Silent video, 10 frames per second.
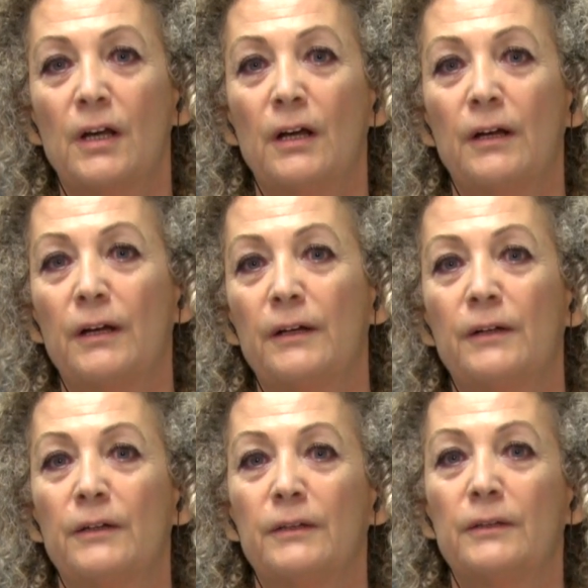
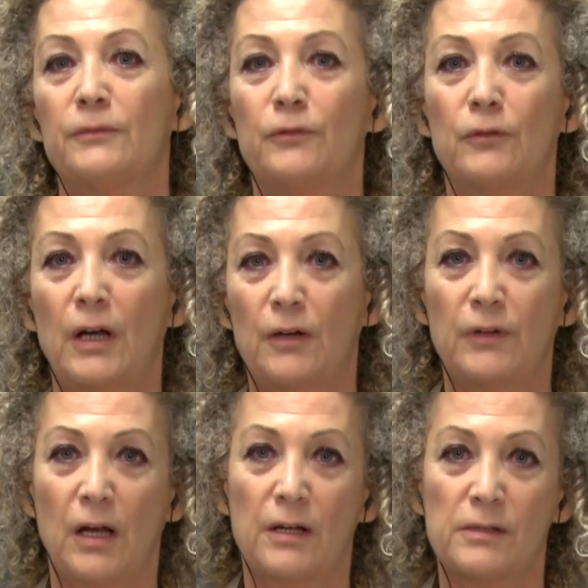for
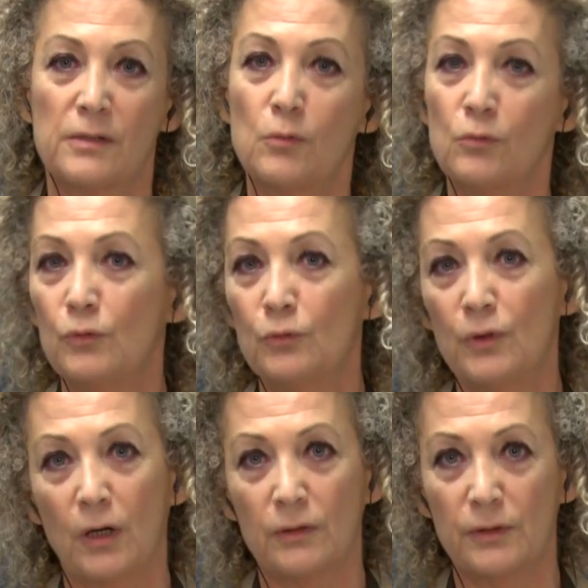Afghans who do
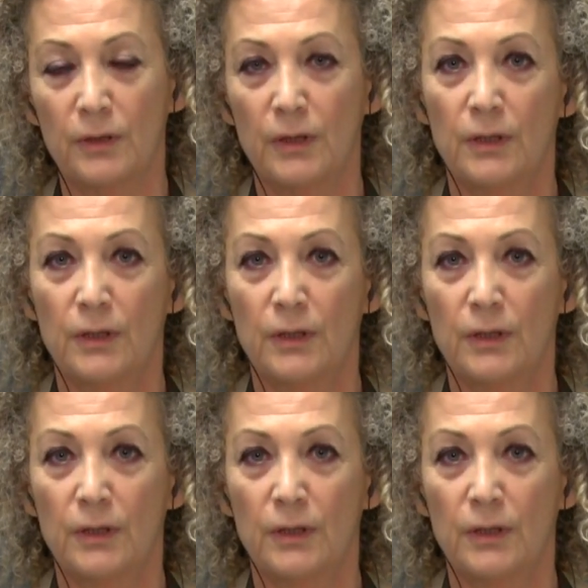not